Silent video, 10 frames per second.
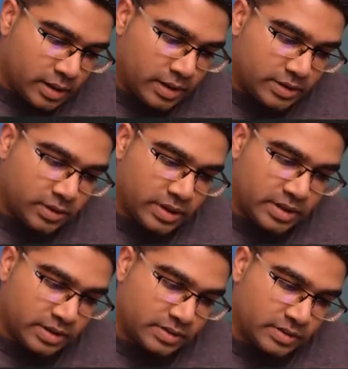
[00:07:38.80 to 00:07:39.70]
Let's look at
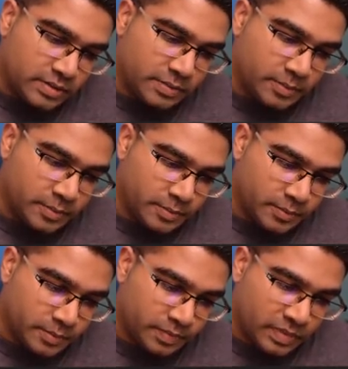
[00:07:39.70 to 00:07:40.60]
this.
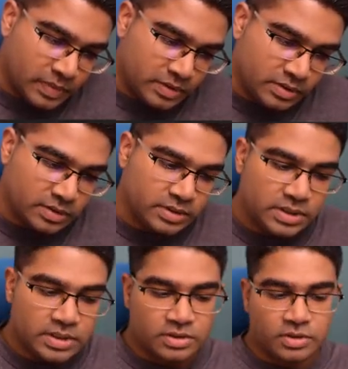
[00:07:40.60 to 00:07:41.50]
So
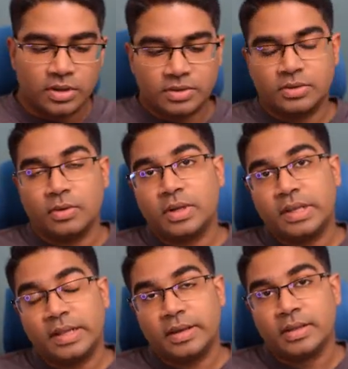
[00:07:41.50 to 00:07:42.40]
this is not so
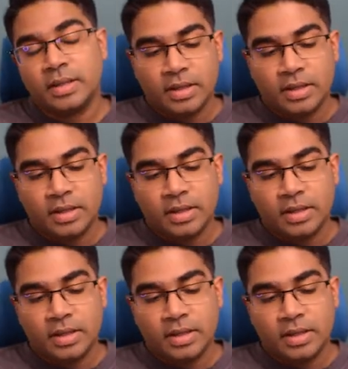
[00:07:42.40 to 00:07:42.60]
clear.